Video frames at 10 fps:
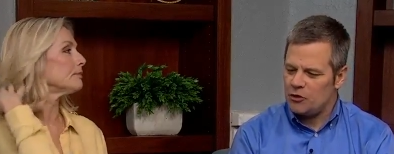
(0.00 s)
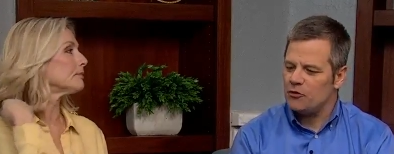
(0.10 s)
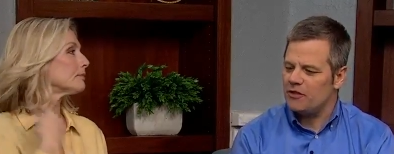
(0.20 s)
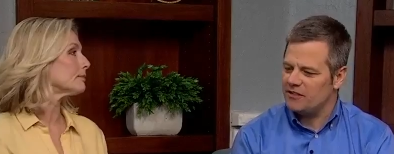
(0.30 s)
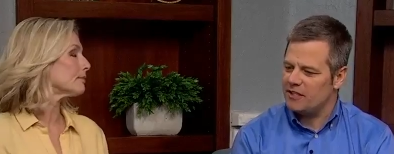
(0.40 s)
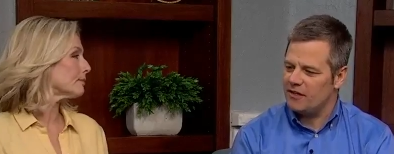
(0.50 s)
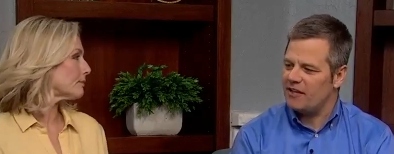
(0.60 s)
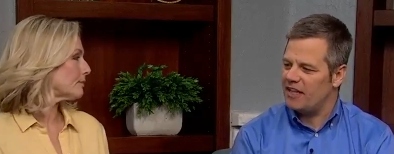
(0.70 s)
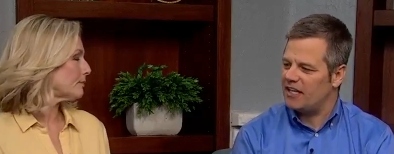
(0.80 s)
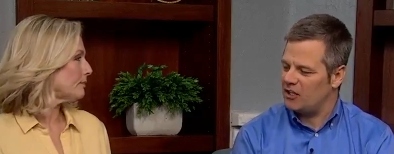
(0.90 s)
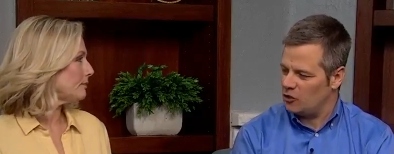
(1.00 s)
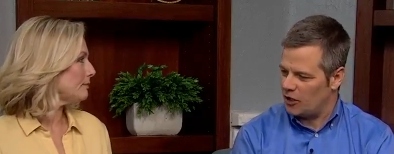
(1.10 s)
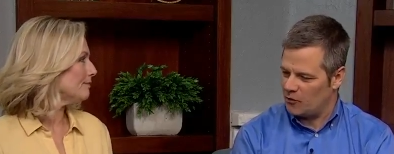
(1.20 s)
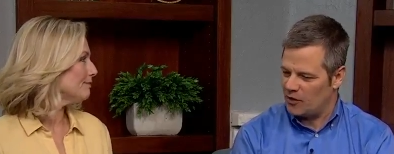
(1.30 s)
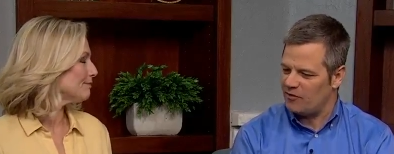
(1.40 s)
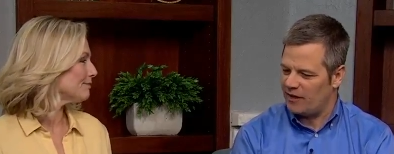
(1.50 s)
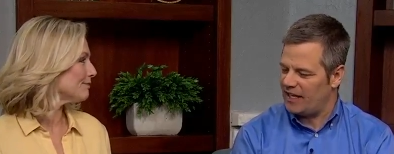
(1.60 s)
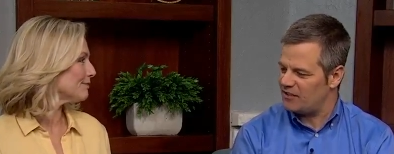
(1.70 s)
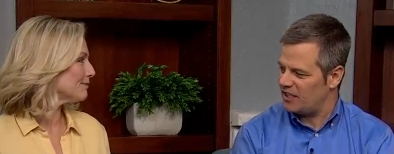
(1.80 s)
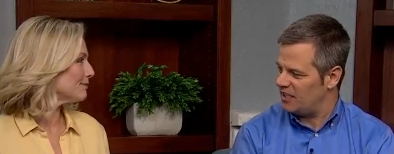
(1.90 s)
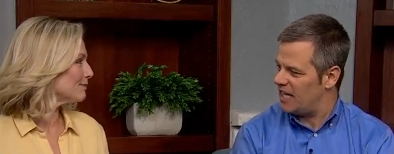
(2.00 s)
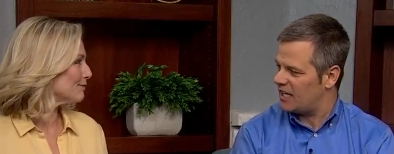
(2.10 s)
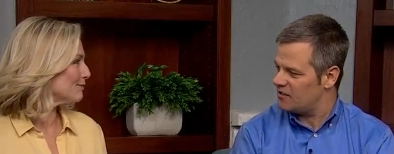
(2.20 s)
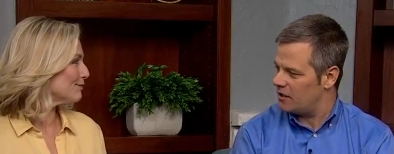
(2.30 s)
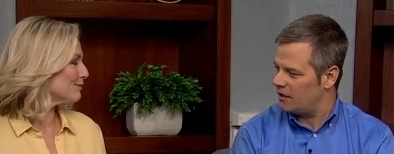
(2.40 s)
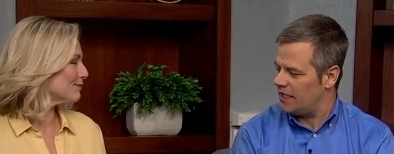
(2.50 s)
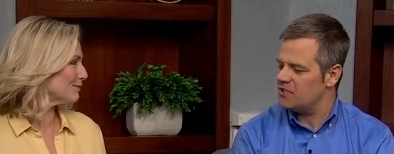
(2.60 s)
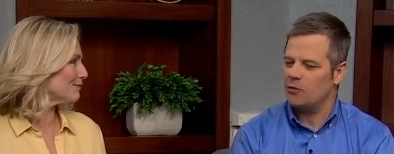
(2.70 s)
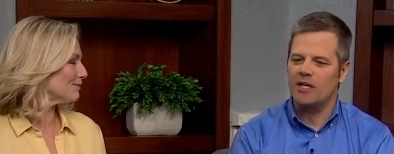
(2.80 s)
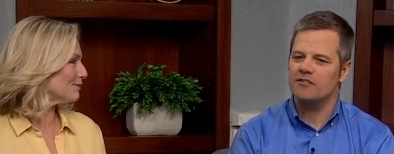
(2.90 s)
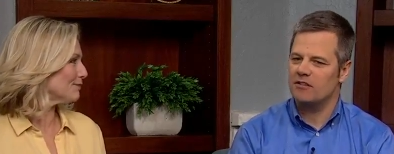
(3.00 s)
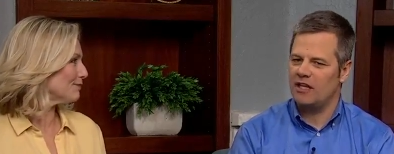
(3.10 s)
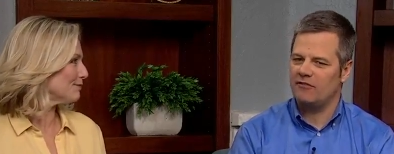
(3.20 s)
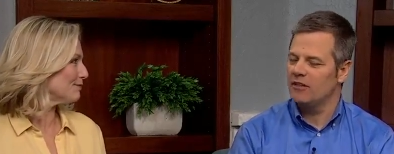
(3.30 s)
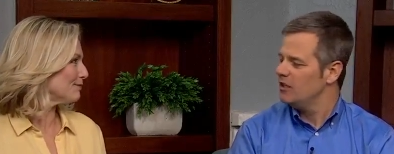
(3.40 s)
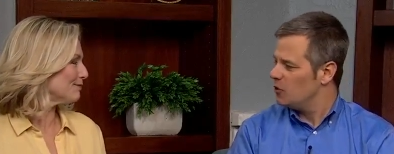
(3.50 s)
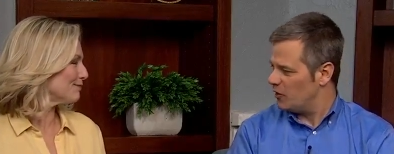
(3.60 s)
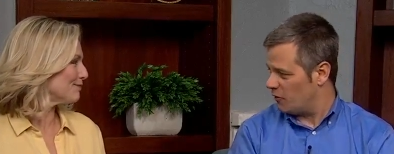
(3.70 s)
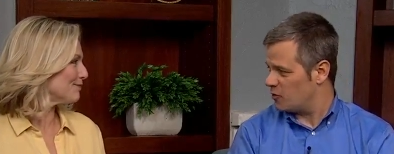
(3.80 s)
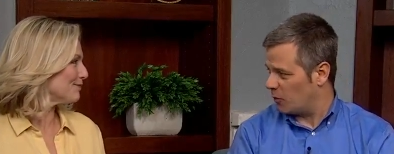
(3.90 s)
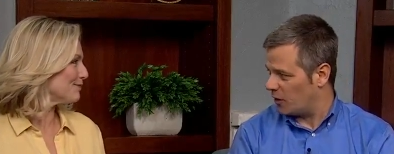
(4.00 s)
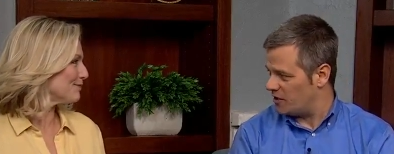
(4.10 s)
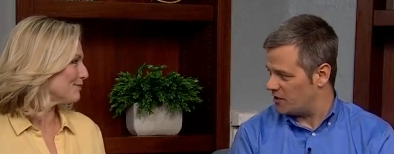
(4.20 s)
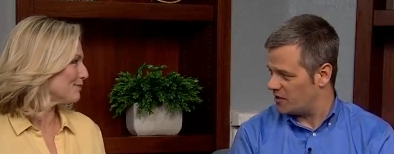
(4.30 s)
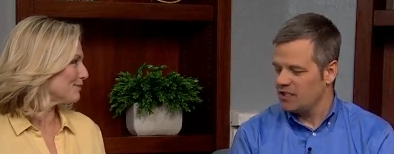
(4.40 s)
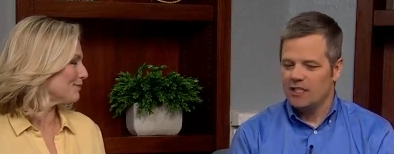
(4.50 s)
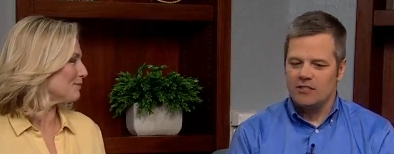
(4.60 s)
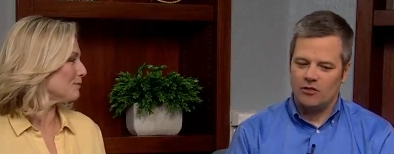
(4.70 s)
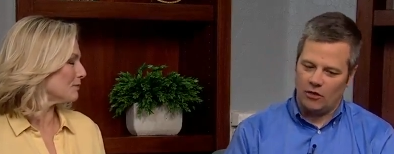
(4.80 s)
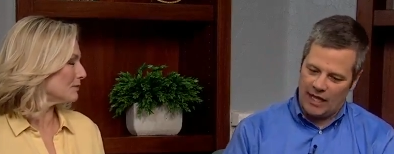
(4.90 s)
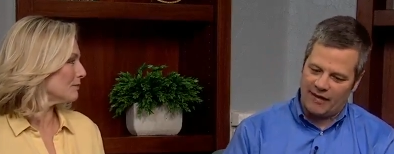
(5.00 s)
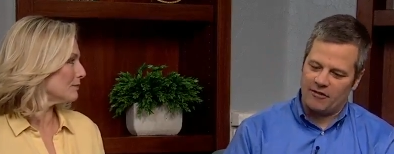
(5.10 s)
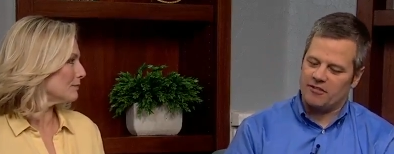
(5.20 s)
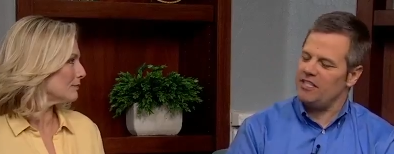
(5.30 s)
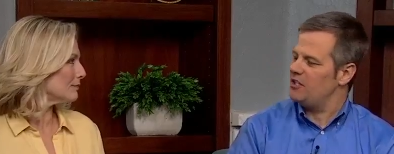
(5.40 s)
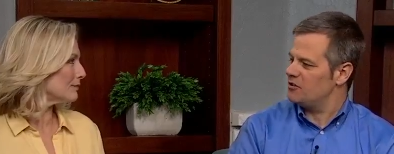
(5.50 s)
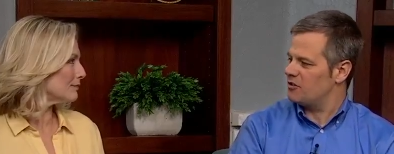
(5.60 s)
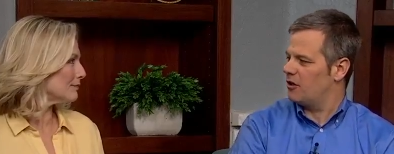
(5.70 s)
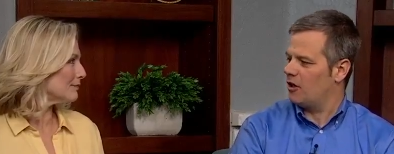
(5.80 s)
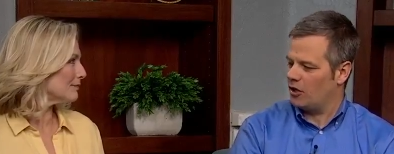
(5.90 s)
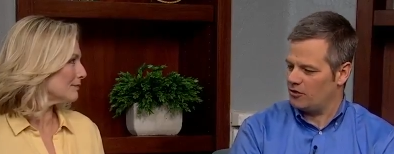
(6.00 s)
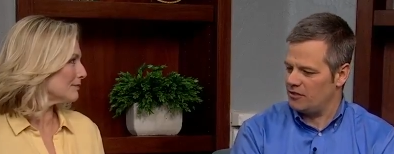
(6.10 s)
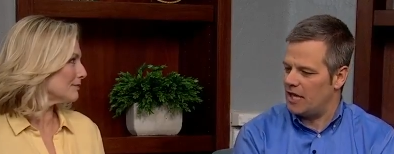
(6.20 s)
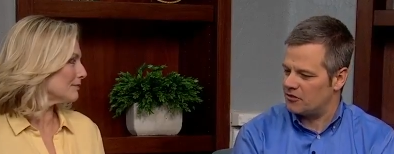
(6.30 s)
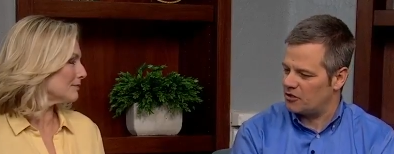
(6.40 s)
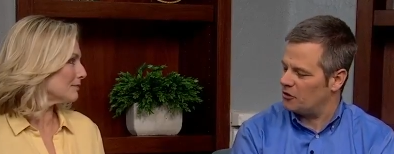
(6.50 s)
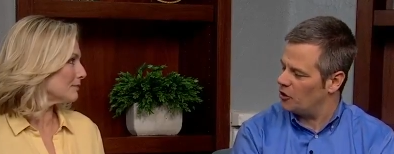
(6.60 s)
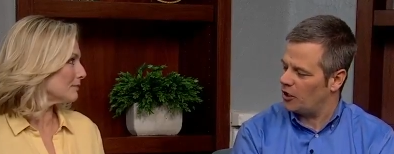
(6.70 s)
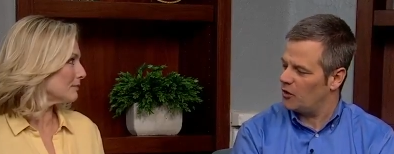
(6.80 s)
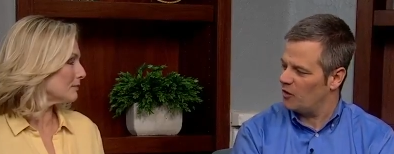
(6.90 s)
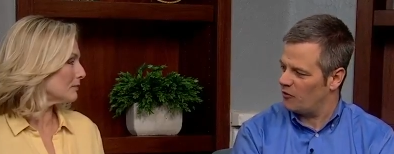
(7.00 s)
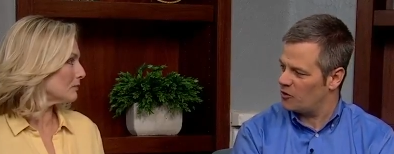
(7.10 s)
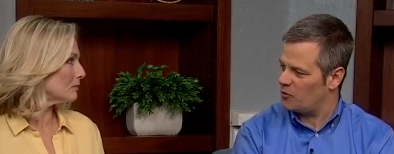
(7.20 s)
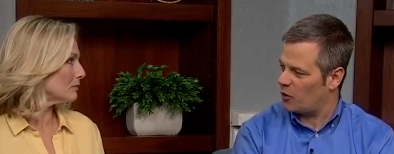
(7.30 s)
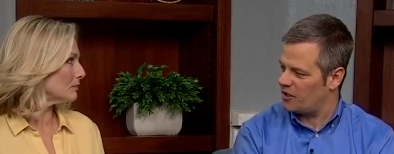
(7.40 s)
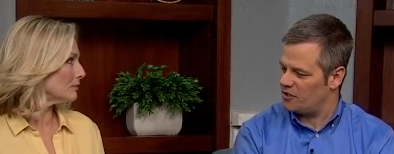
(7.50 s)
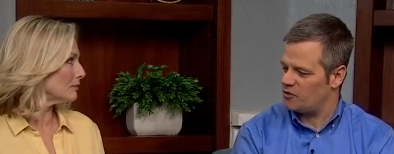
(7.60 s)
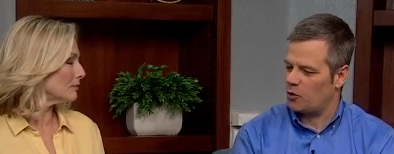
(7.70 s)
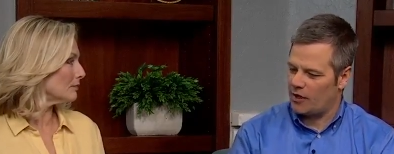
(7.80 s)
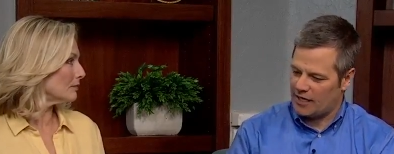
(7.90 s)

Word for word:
Speaker 1: two things here. A, they can look at refinancing and debt consolidation. We also have reverse mortgages. Mm -hmm. So a lot of our seniors are, are now starting to look at reverse mortgages where